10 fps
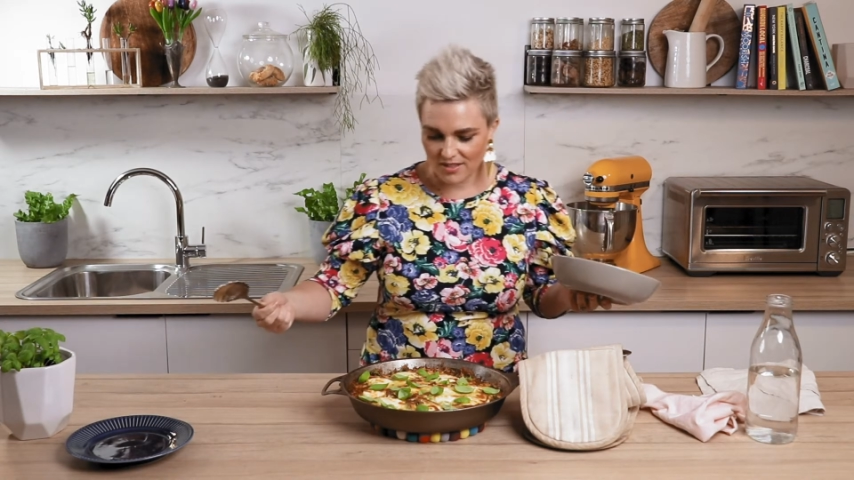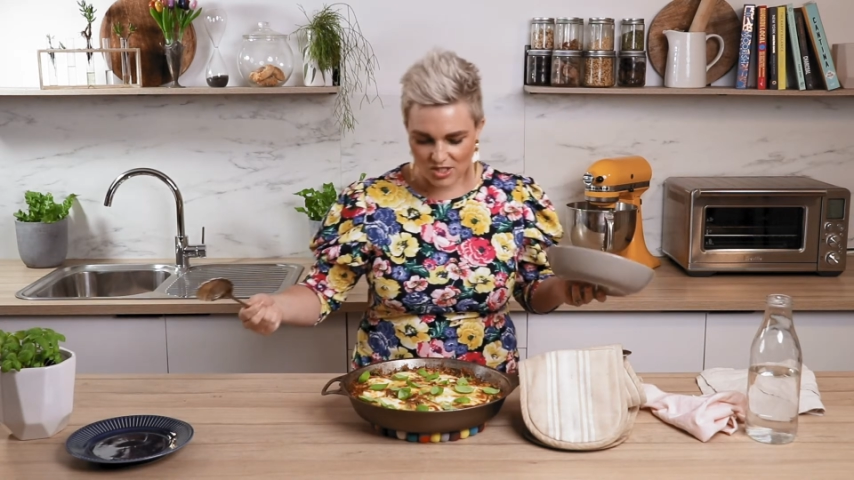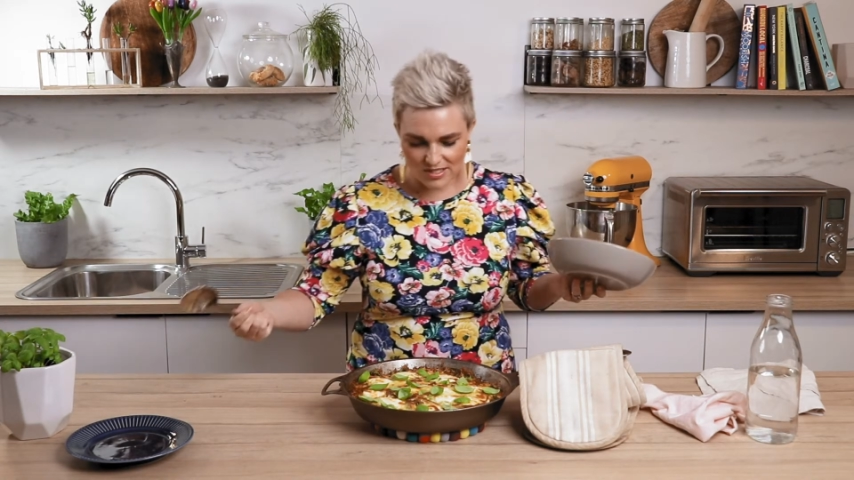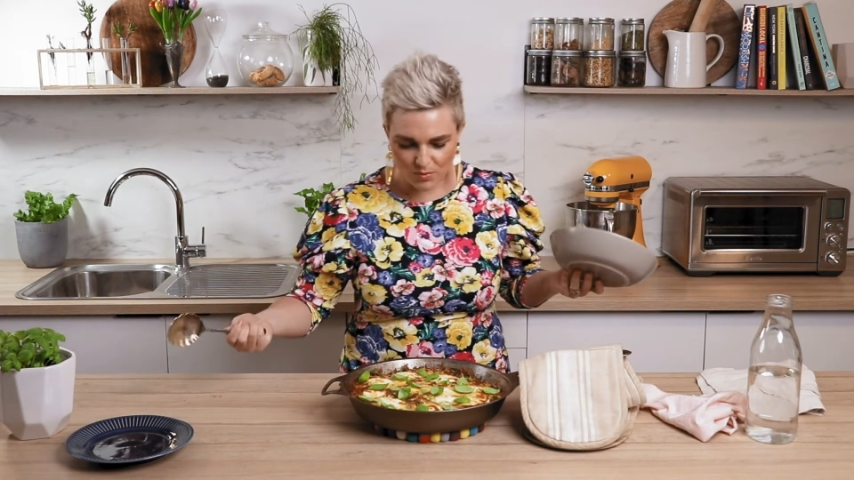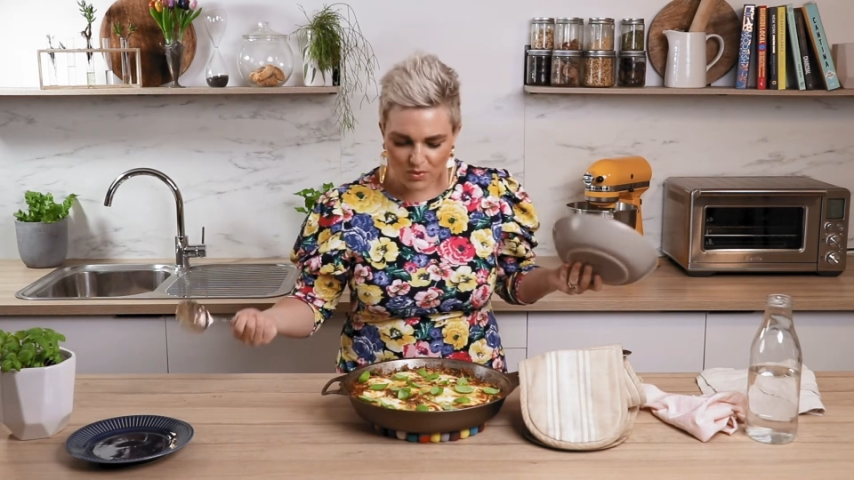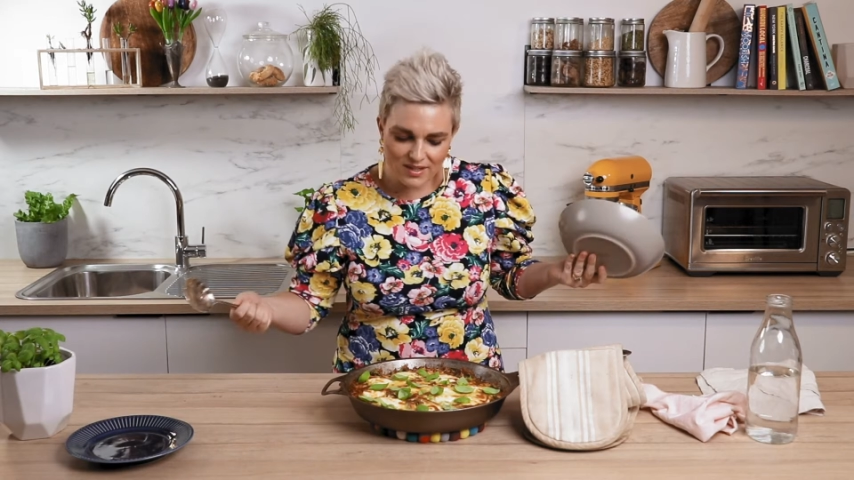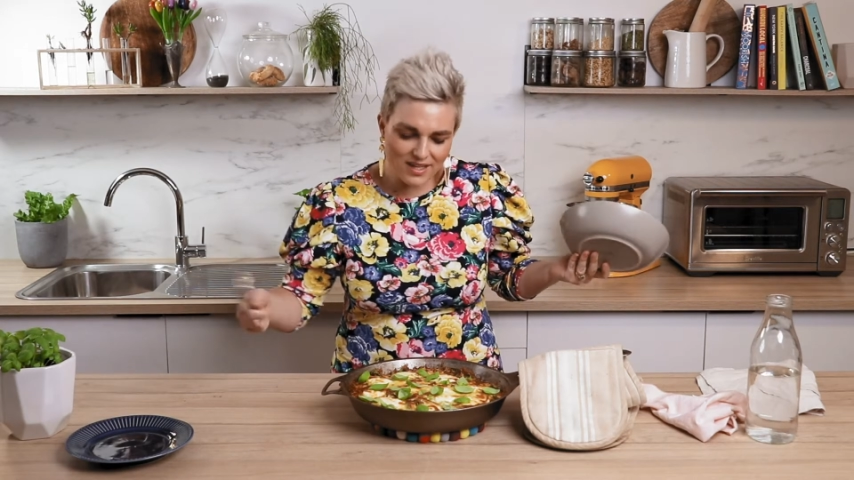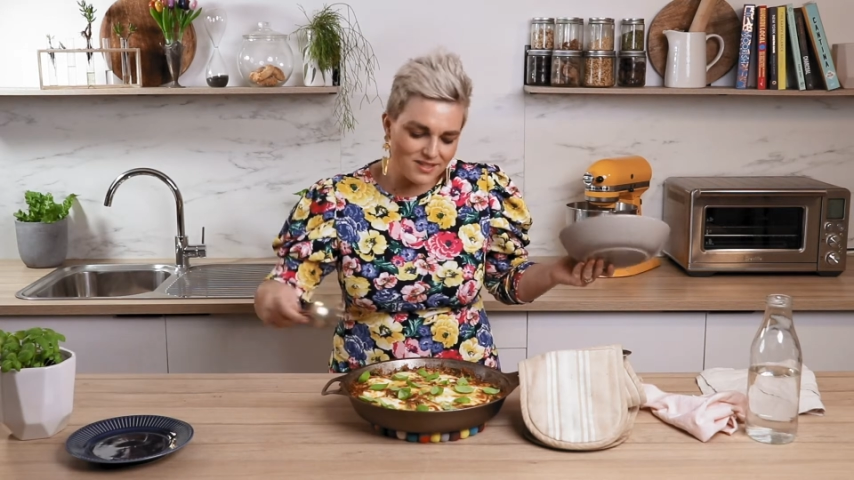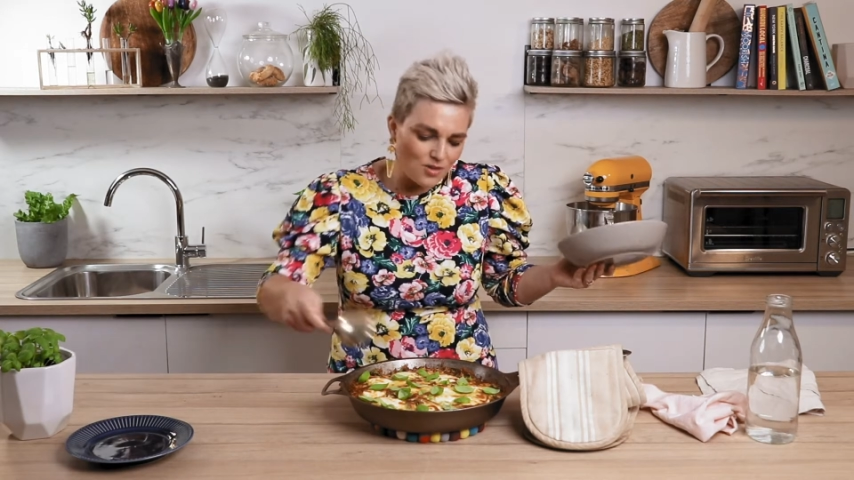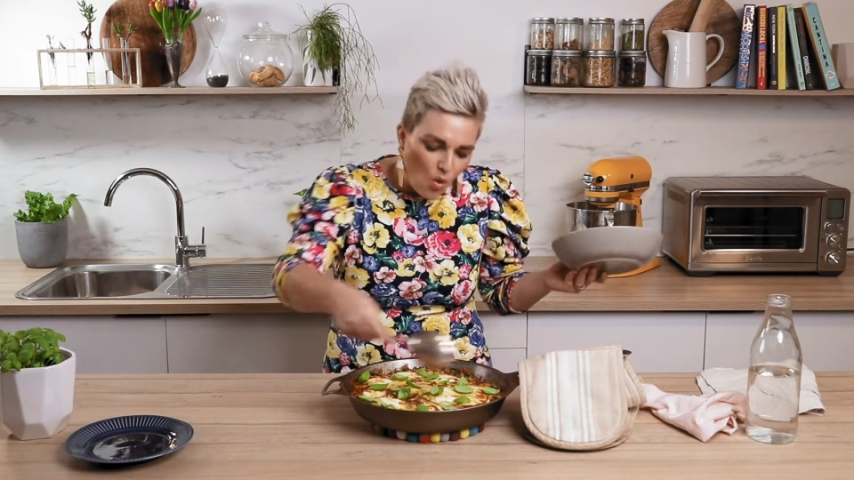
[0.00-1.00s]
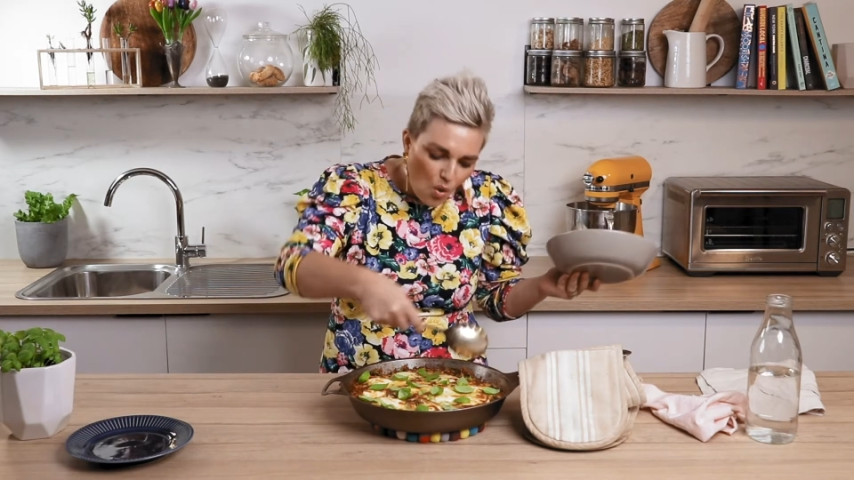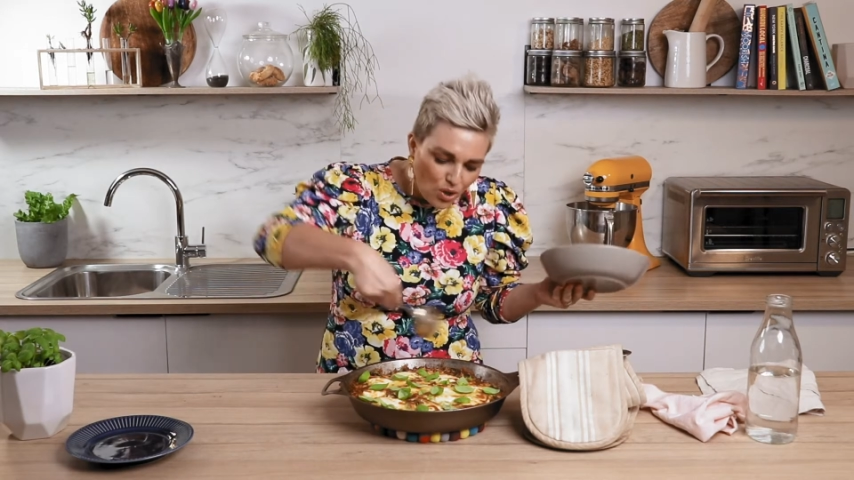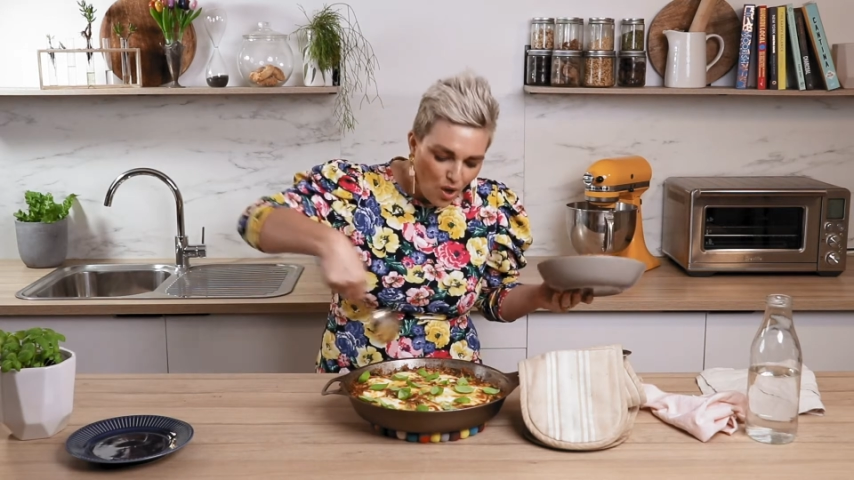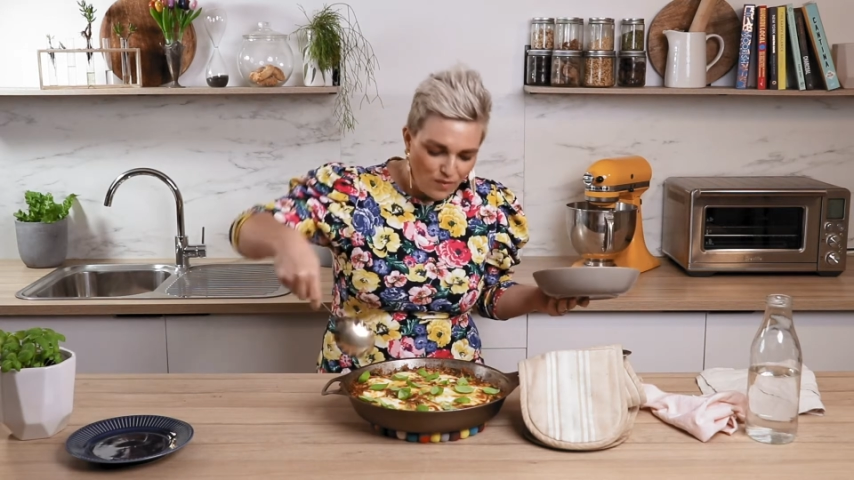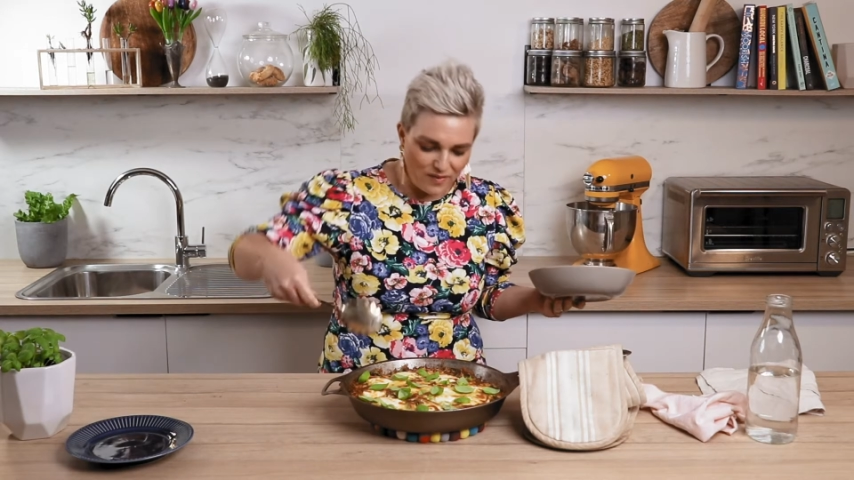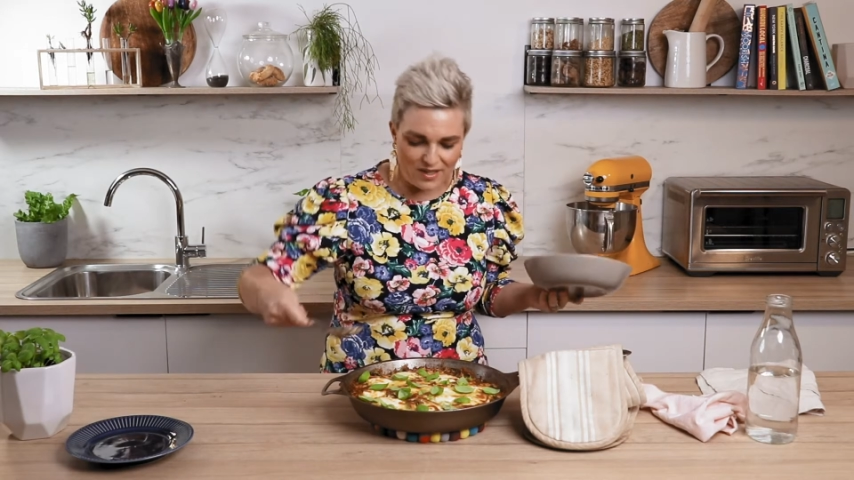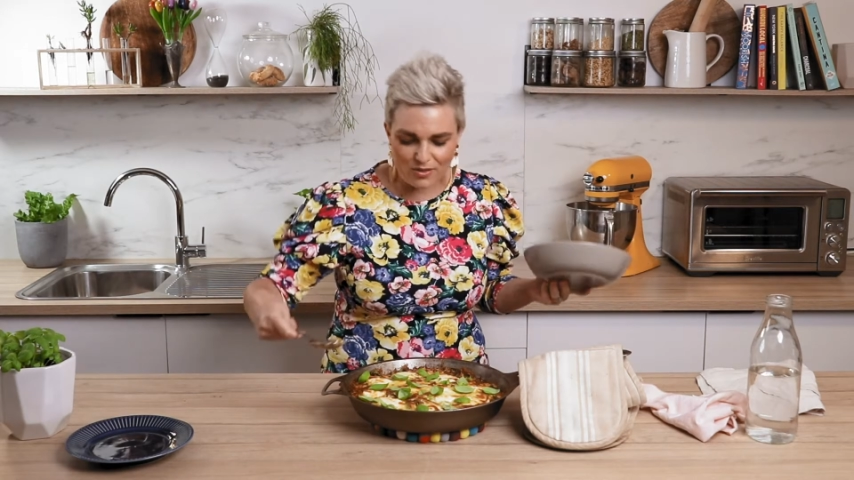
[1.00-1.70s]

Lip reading: Cheese. Well, that's all over.